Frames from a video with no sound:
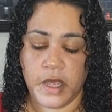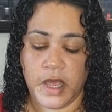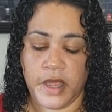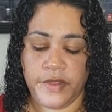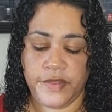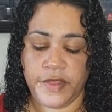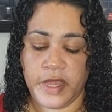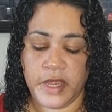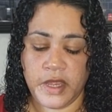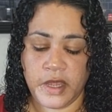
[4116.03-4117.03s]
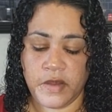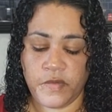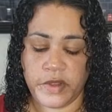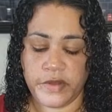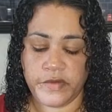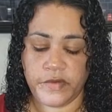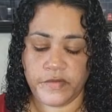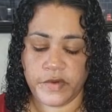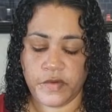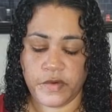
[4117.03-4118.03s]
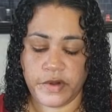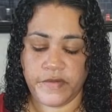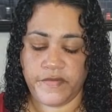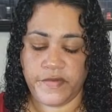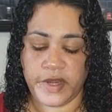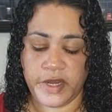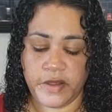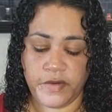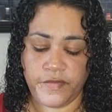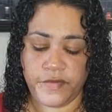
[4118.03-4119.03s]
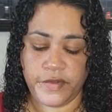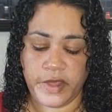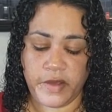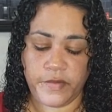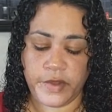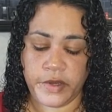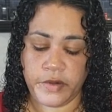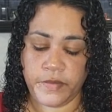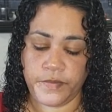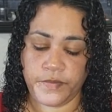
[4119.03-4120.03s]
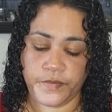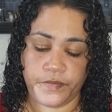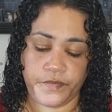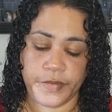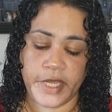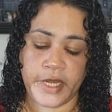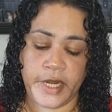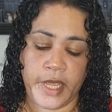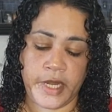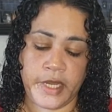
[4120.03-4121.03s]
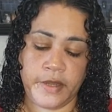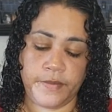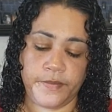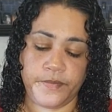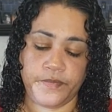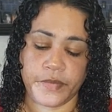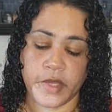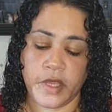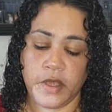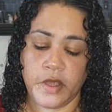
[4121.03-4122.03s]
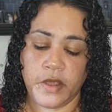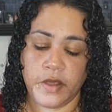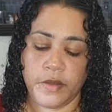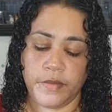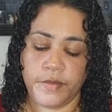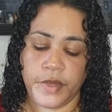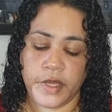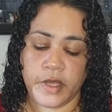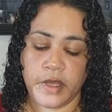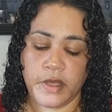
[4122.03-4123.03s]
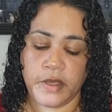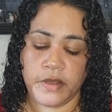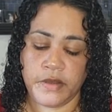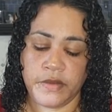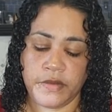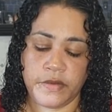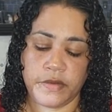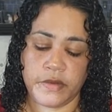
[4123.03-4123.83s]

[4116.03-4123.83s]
I think I want to record a video for that one and edit, because